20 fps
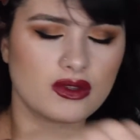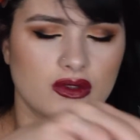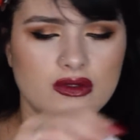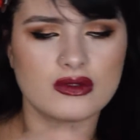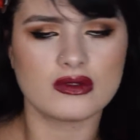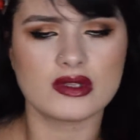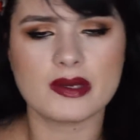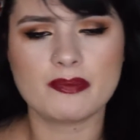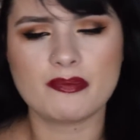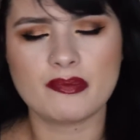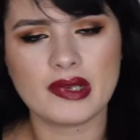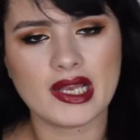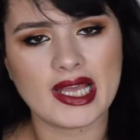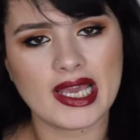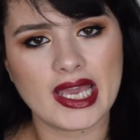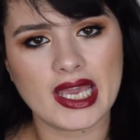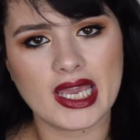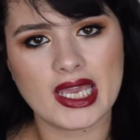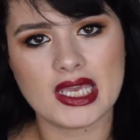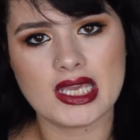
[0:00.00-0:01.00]
the
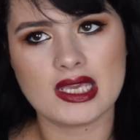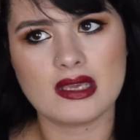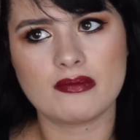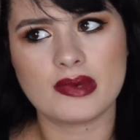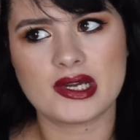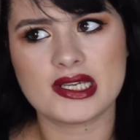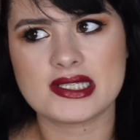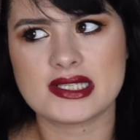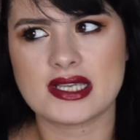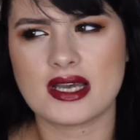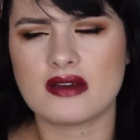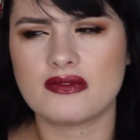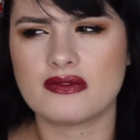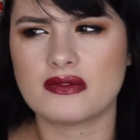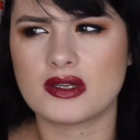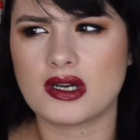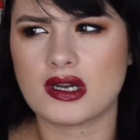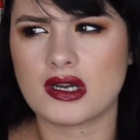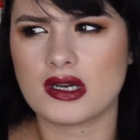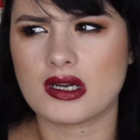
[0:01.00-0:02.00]
Play by
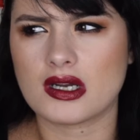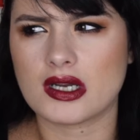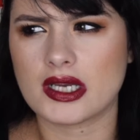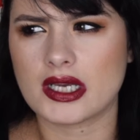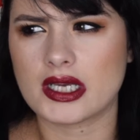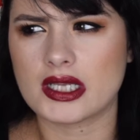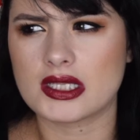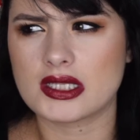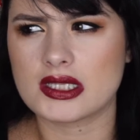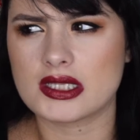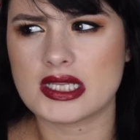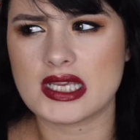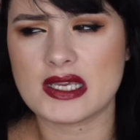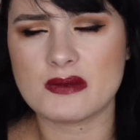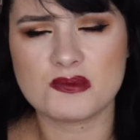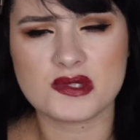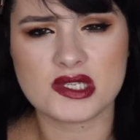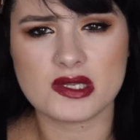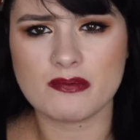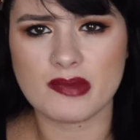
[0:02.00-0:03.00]
Sephora and
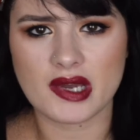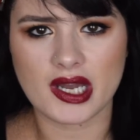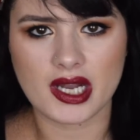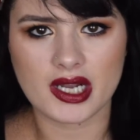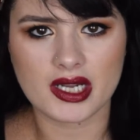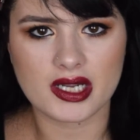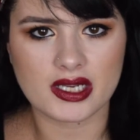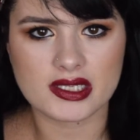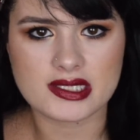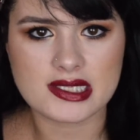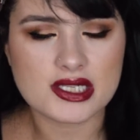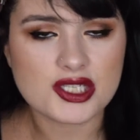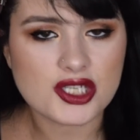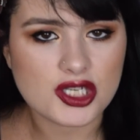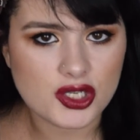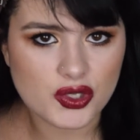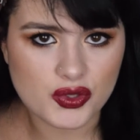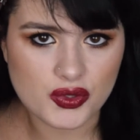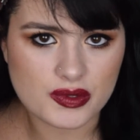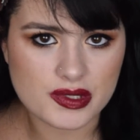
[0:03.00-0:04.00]
Ipsy bag,
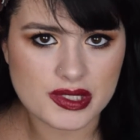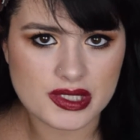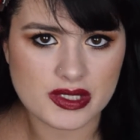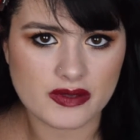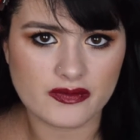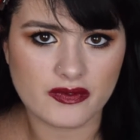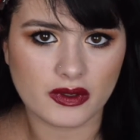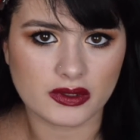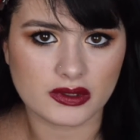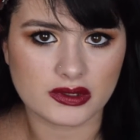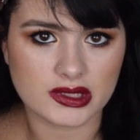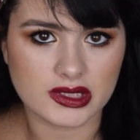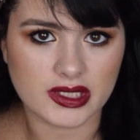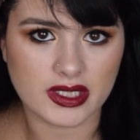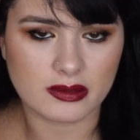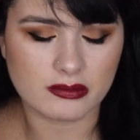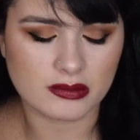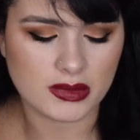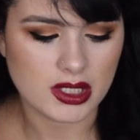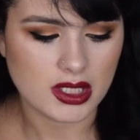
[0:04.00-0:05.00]
essentially you receive all of
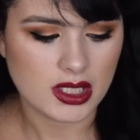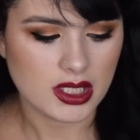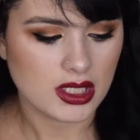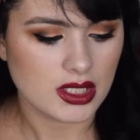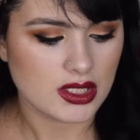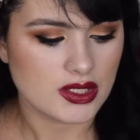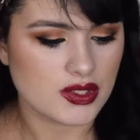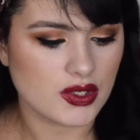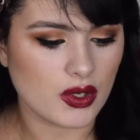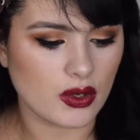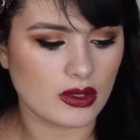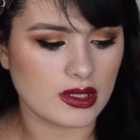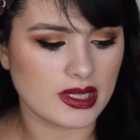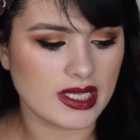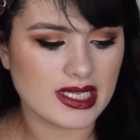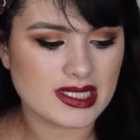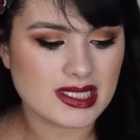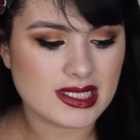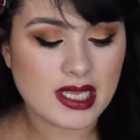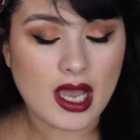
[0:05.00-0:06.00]
them. So
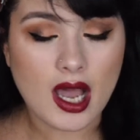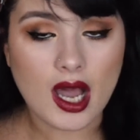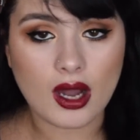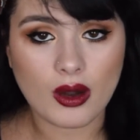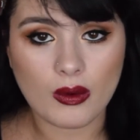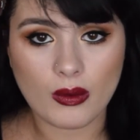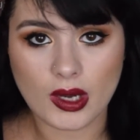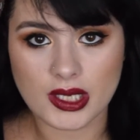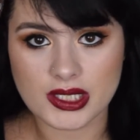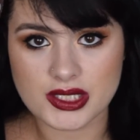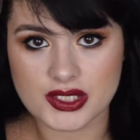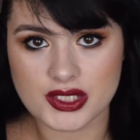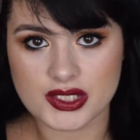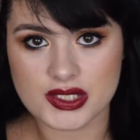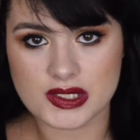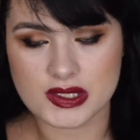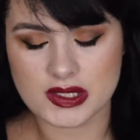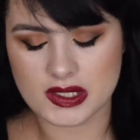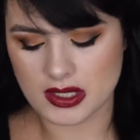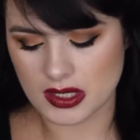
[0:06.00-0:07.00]
that's how I
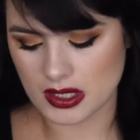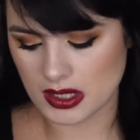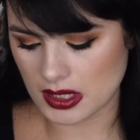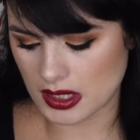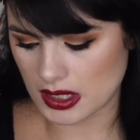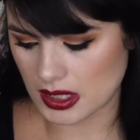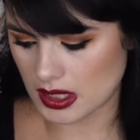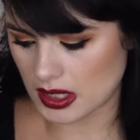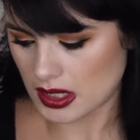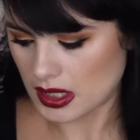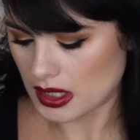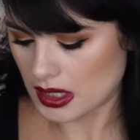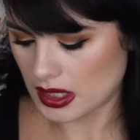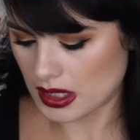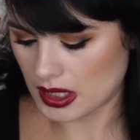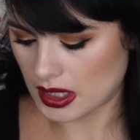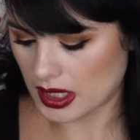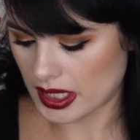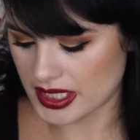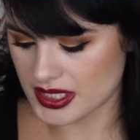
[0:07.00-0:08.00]
just
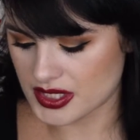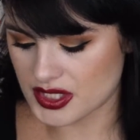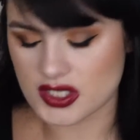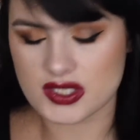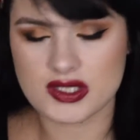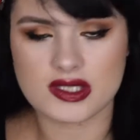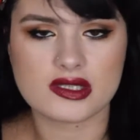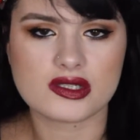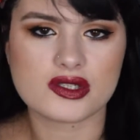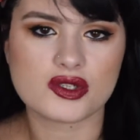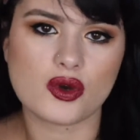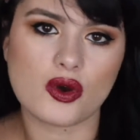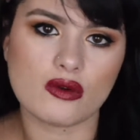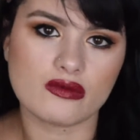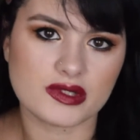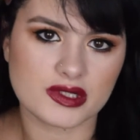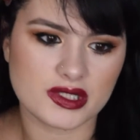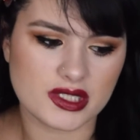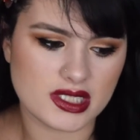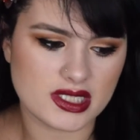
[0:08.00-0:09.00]

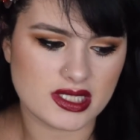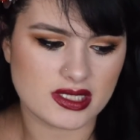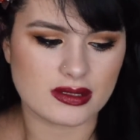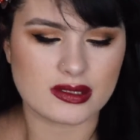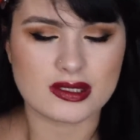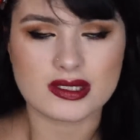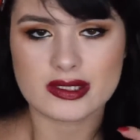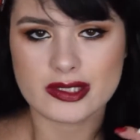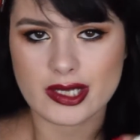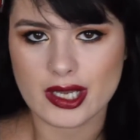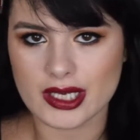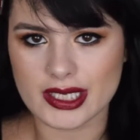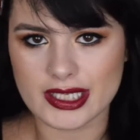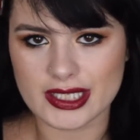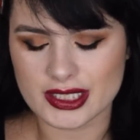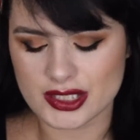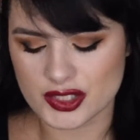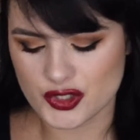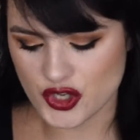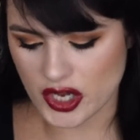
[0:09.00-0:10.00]
discovered this
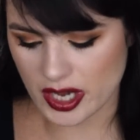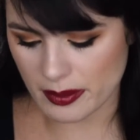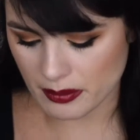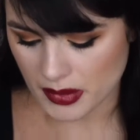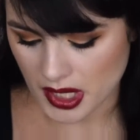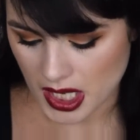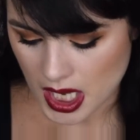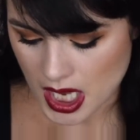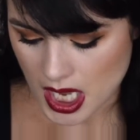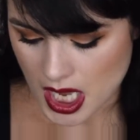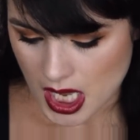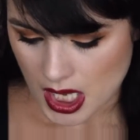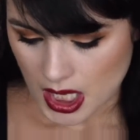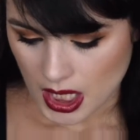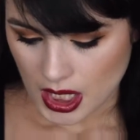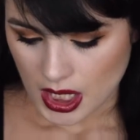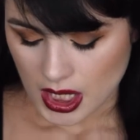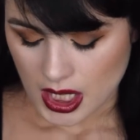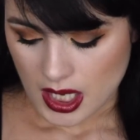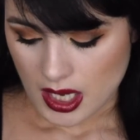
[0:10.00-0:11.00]
little gem.
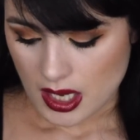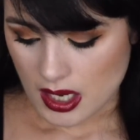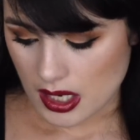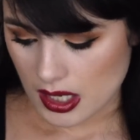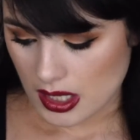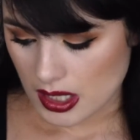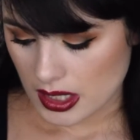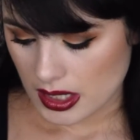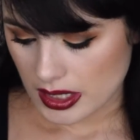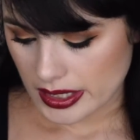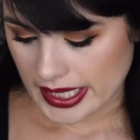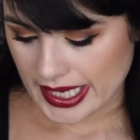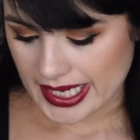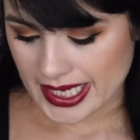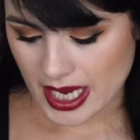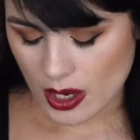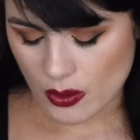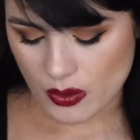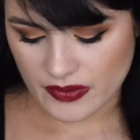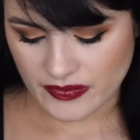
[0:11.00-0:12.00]

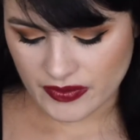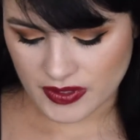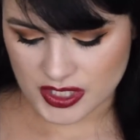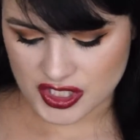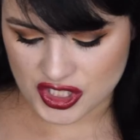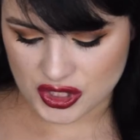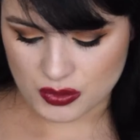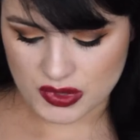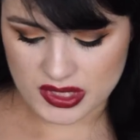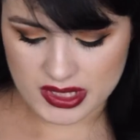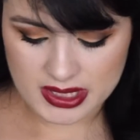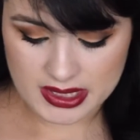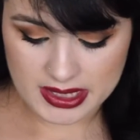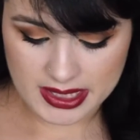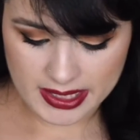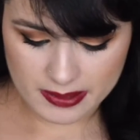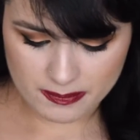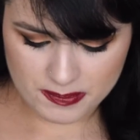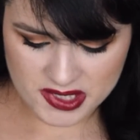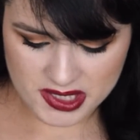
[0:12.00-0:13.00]
And now we finish with the
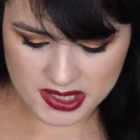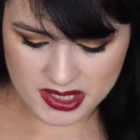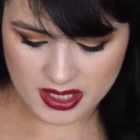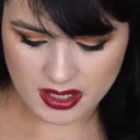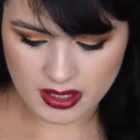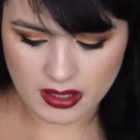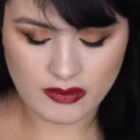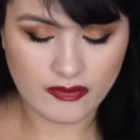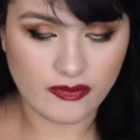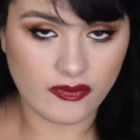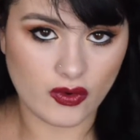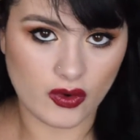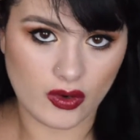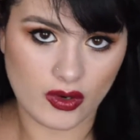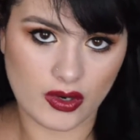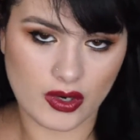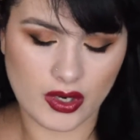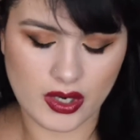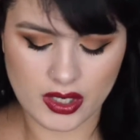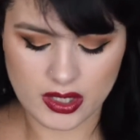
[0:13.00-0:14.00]
lips
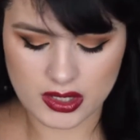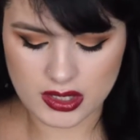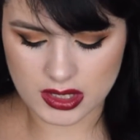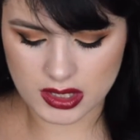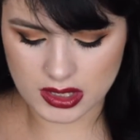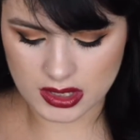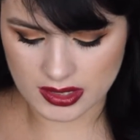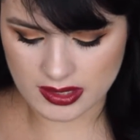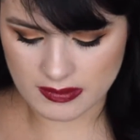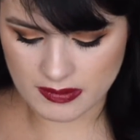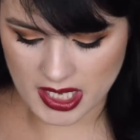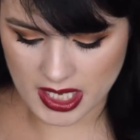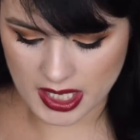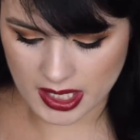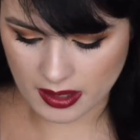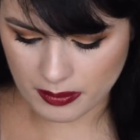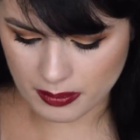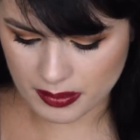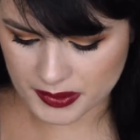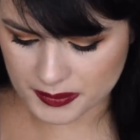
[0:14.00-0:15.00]
for the
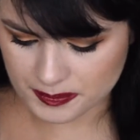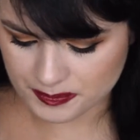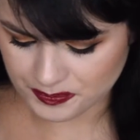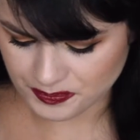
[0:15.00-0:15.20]
makeup.